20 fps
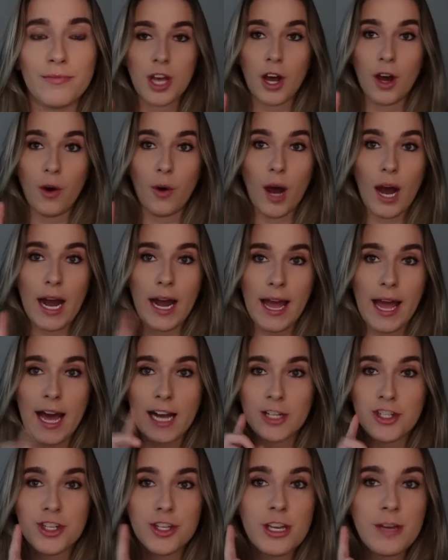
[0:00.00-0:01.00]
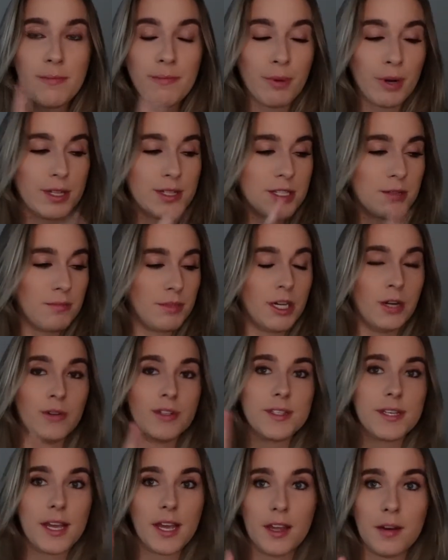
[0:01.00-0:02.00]
So I actually put some
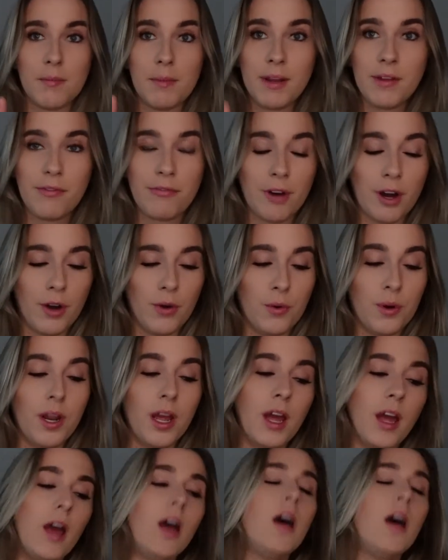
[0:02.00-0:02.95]
notes in my phone